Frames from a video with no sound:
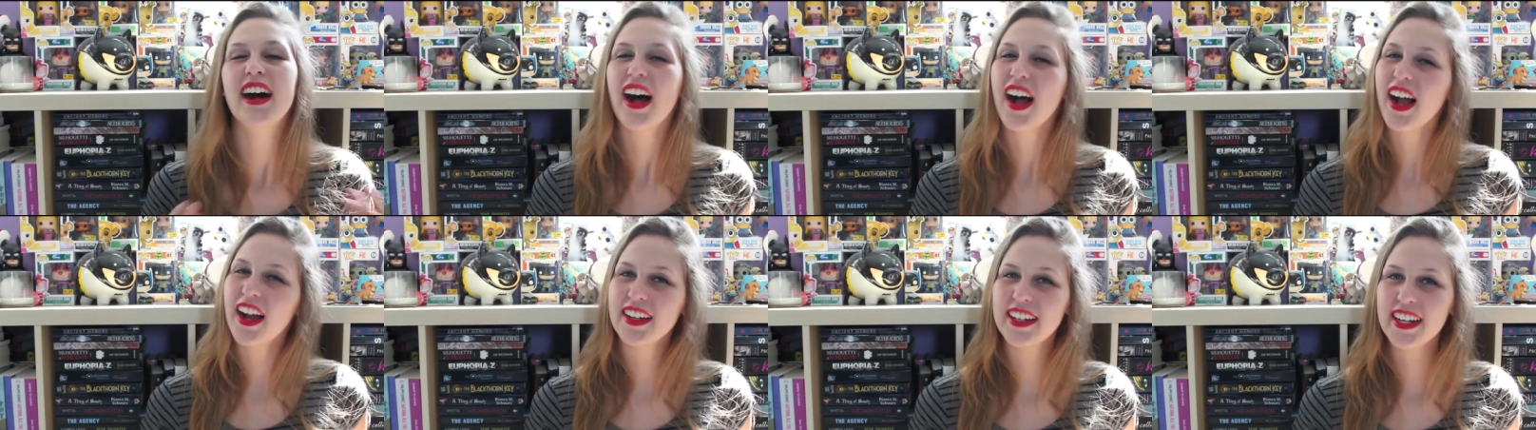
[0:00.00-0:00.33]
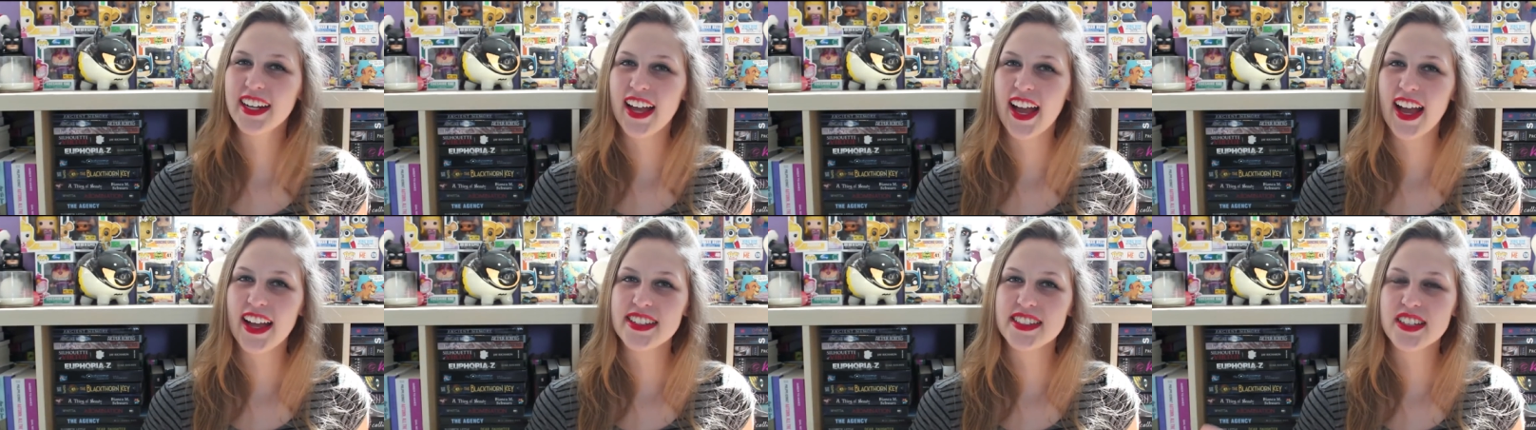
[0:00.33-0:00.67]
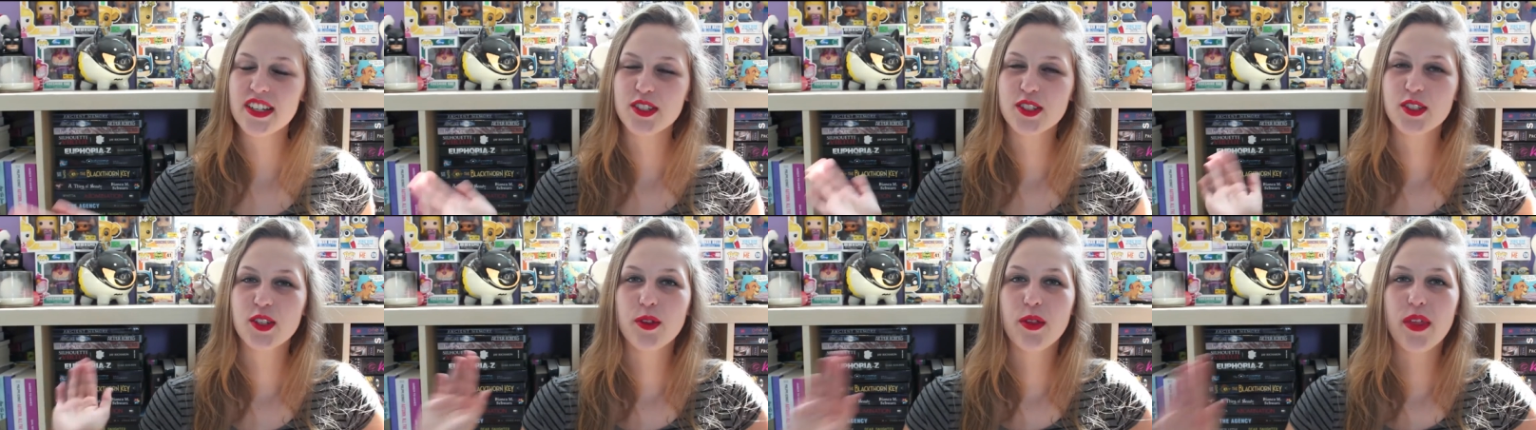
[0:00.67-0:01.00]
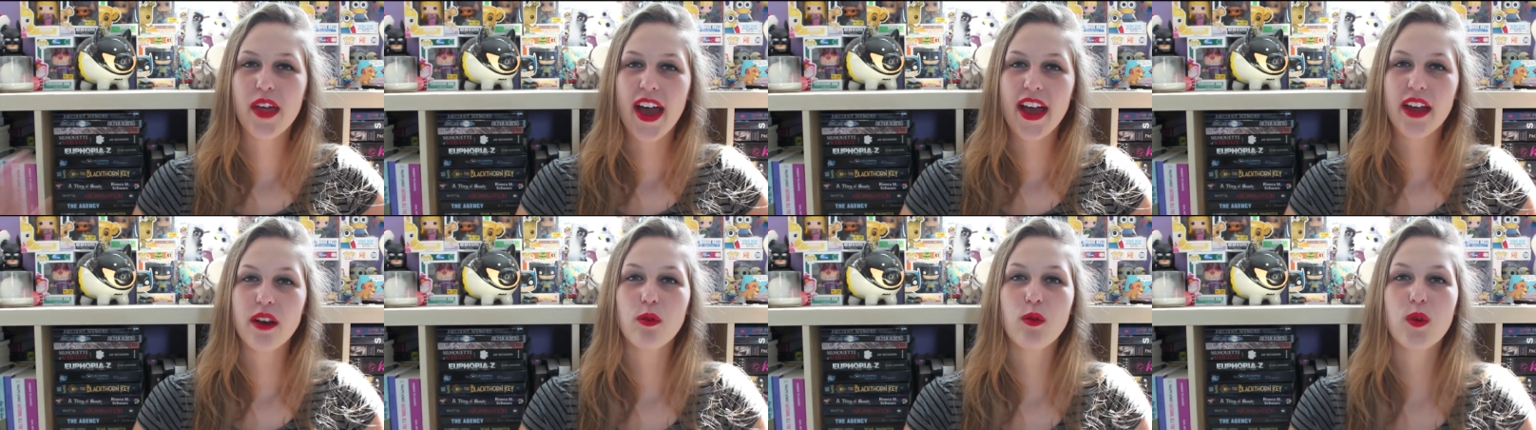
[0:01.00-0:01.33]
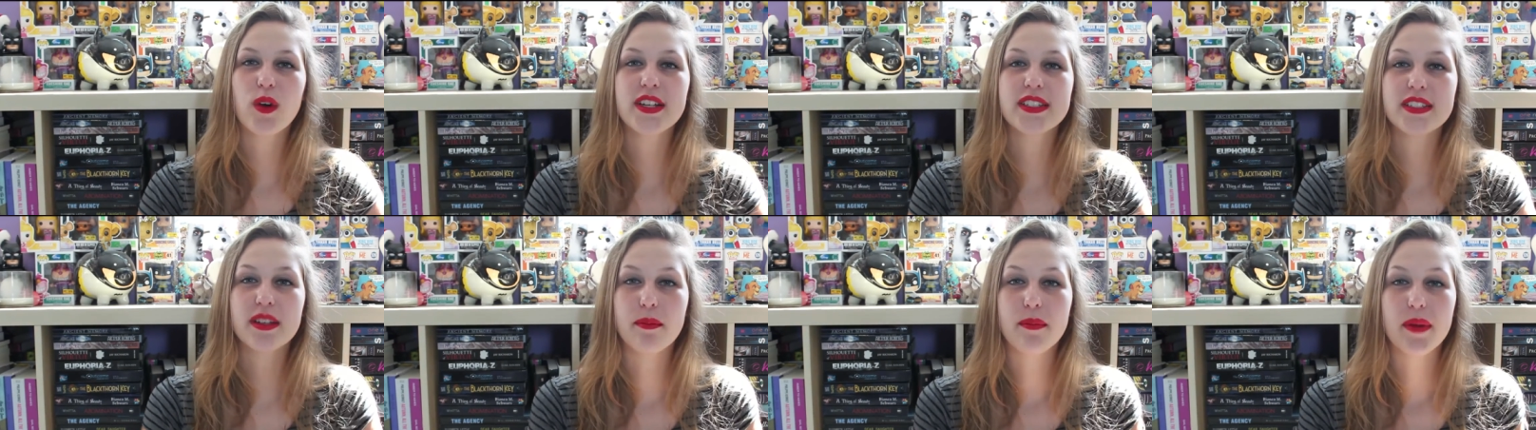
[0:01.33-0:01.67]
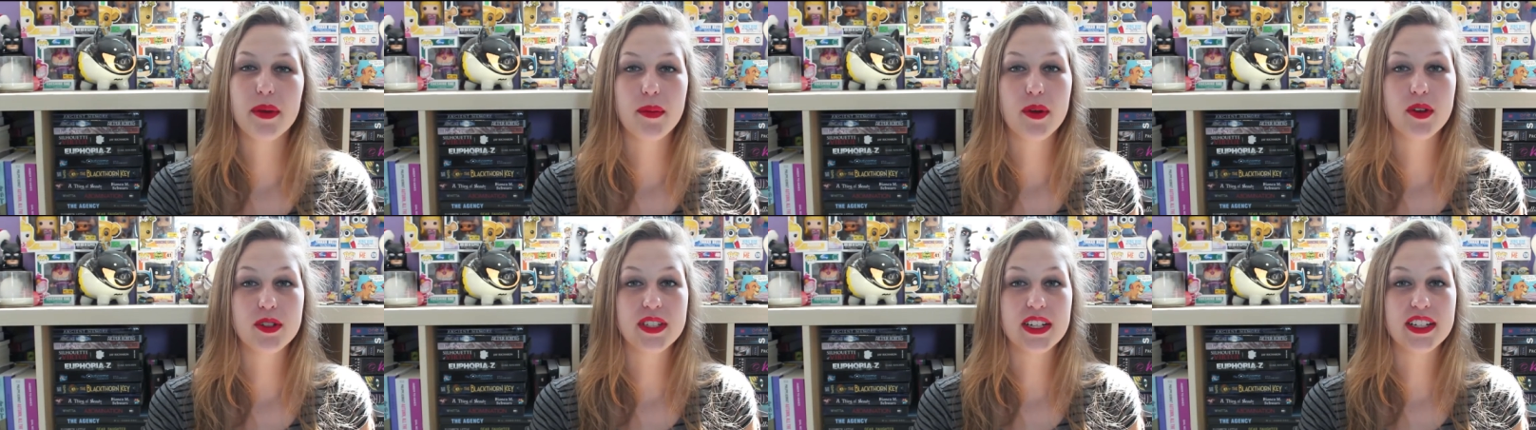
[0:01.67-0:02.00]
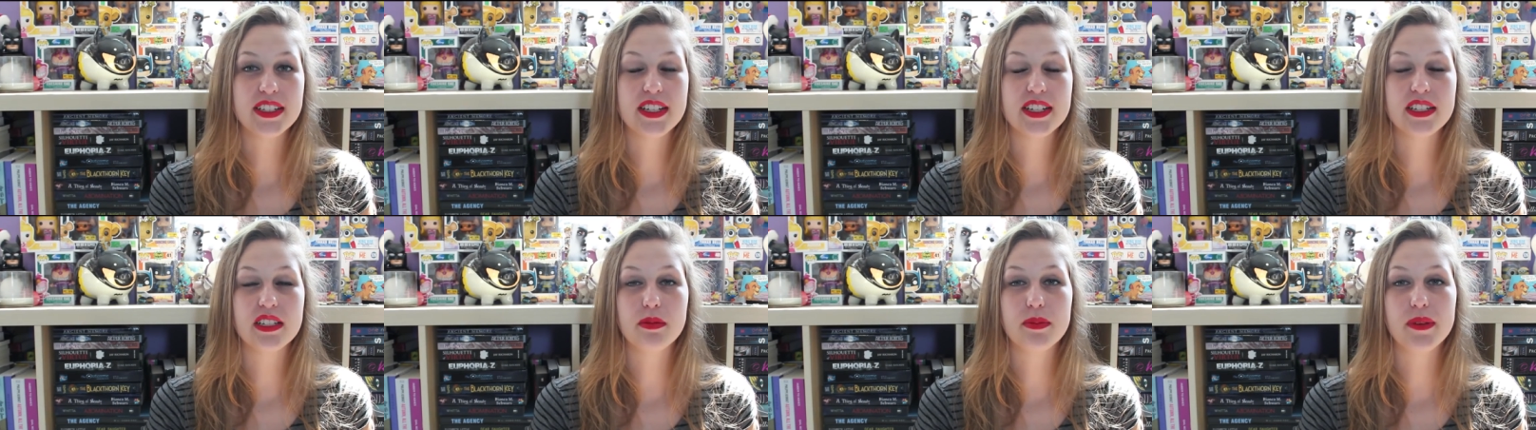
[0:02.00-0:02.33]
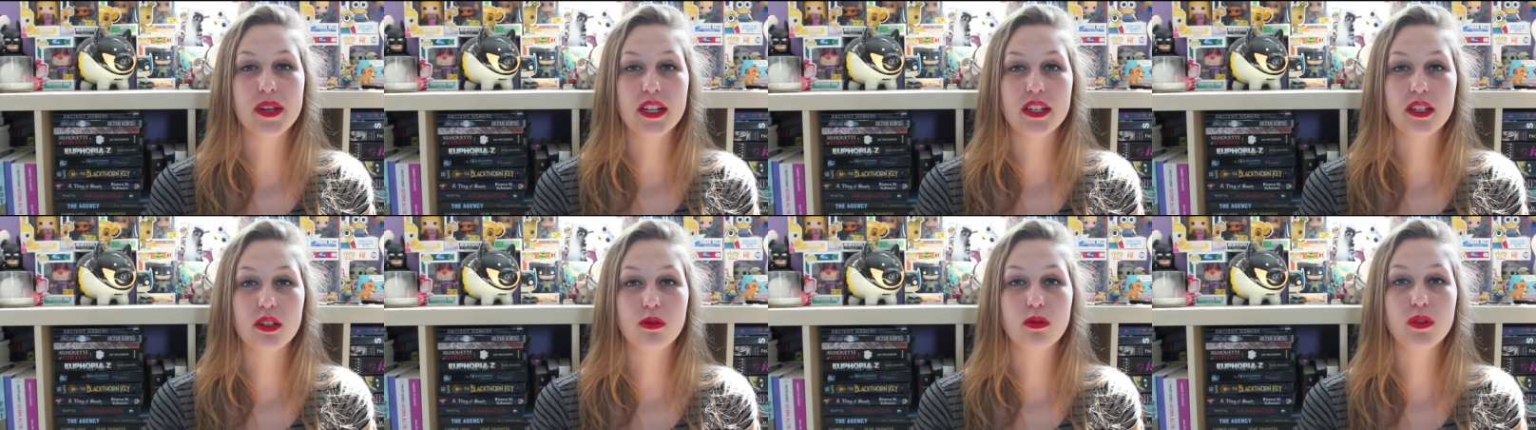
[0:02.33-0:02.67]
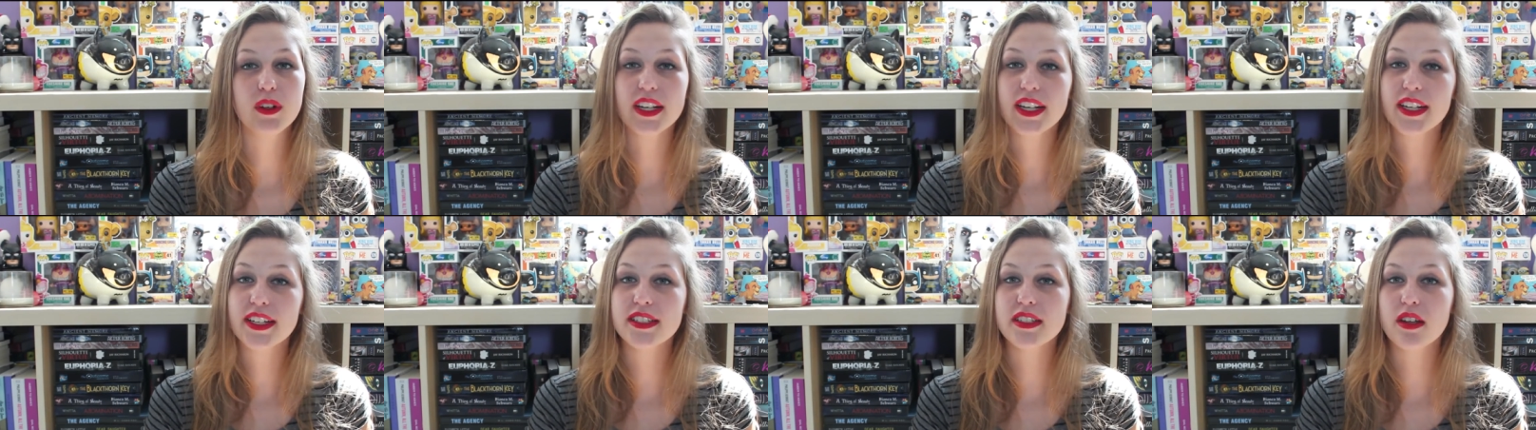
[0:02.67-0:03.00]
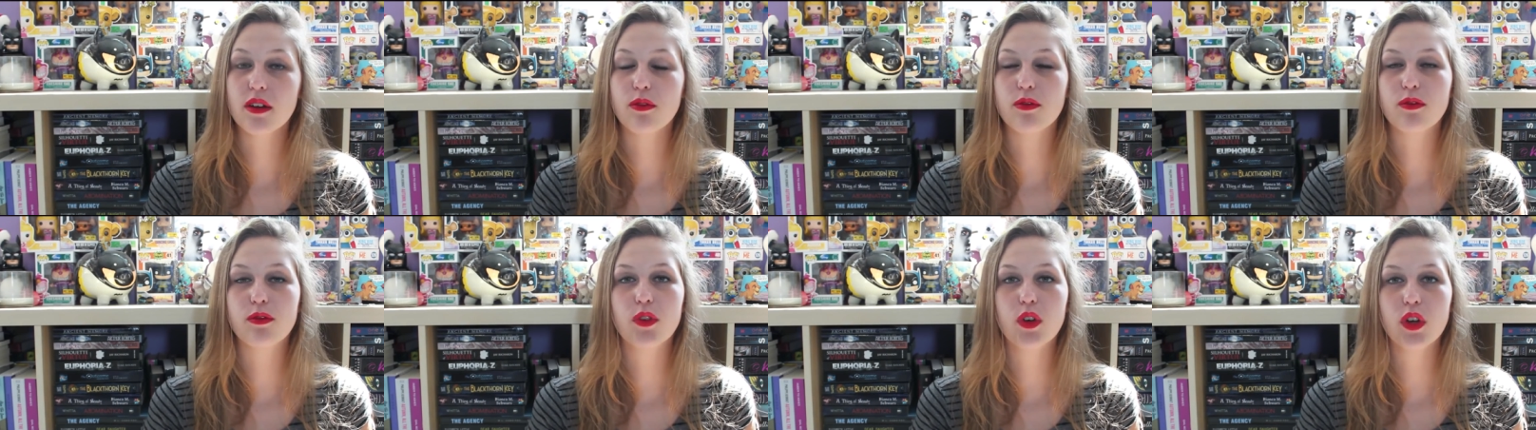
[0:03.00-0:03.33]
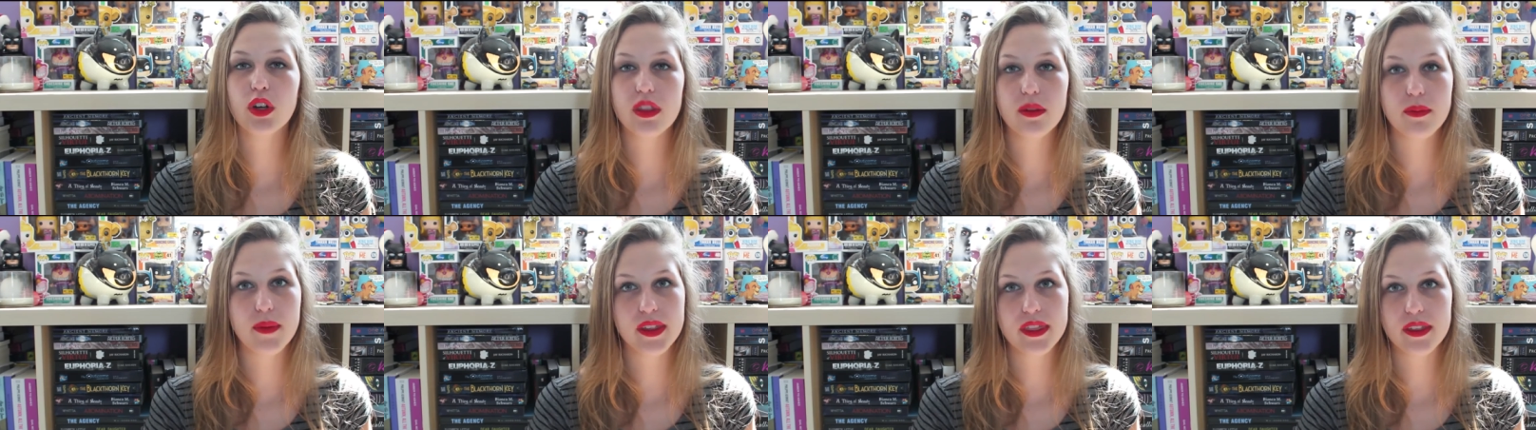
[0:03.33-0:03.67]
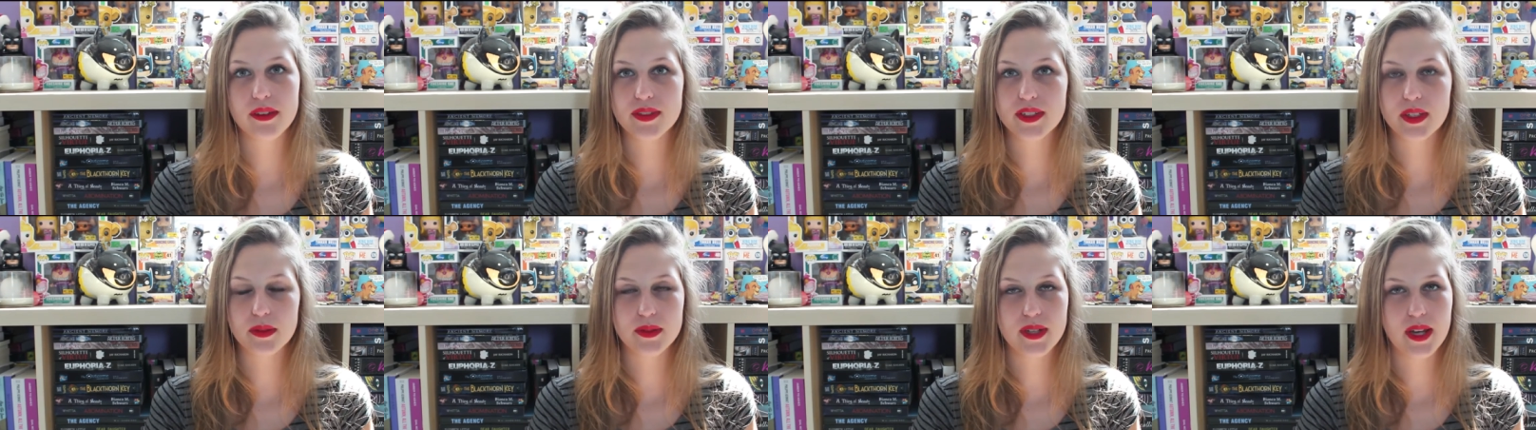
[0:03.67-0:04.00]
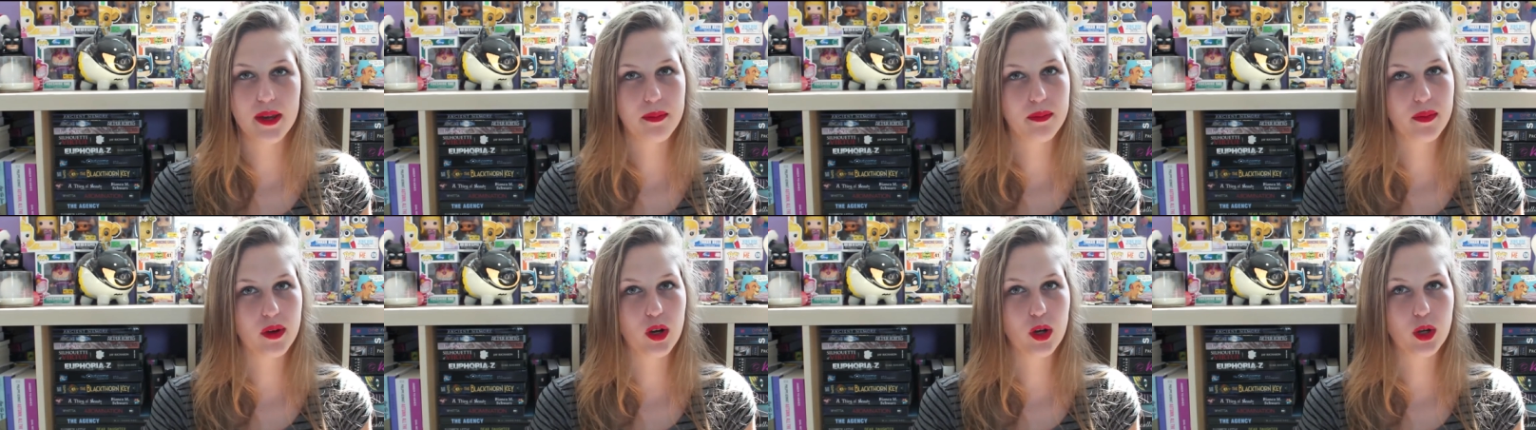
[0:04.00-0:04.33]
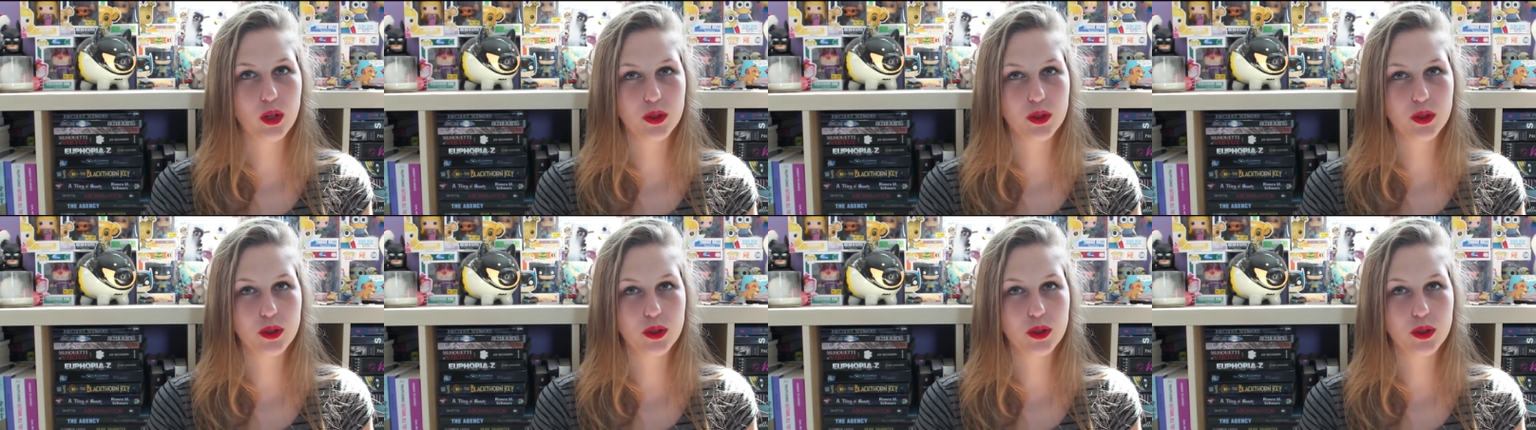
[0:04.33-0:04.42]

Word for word: Alright guys, so that was my most anticipated reads for the month of September